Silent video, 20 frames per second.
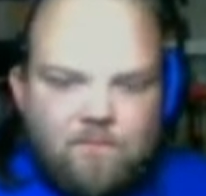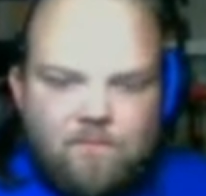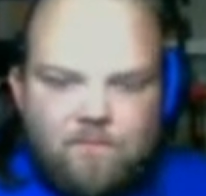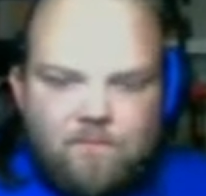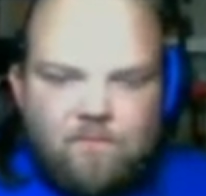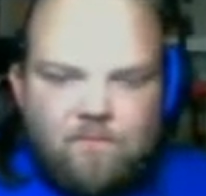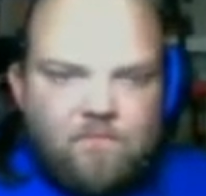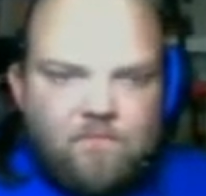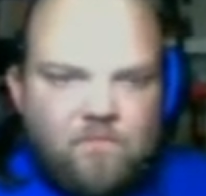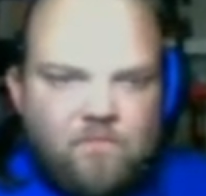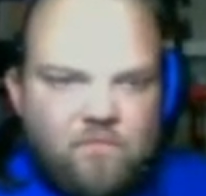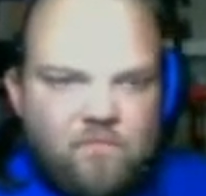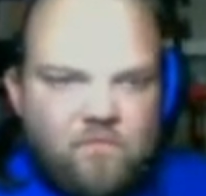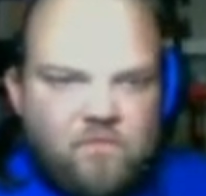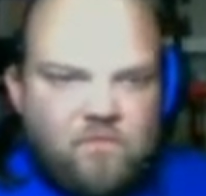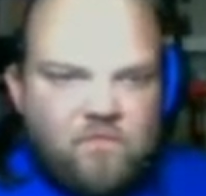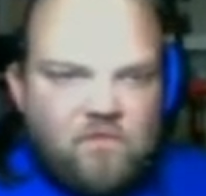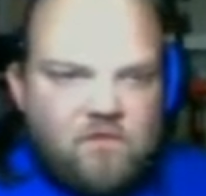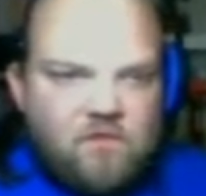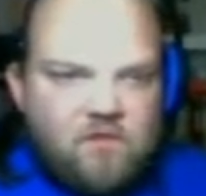
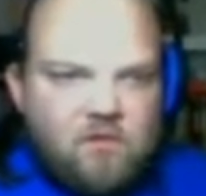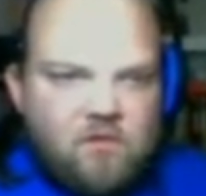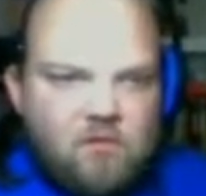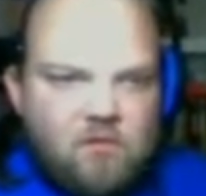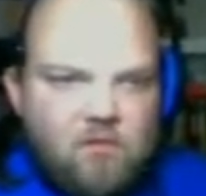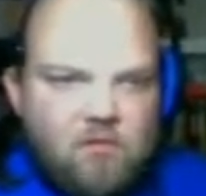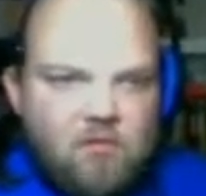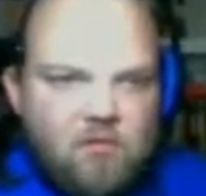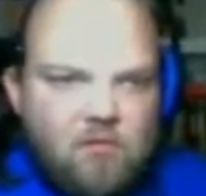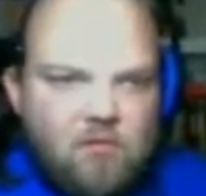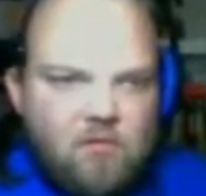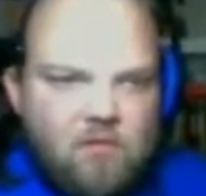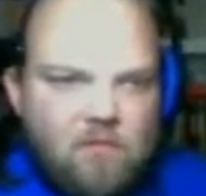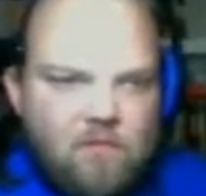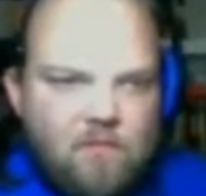[no speech]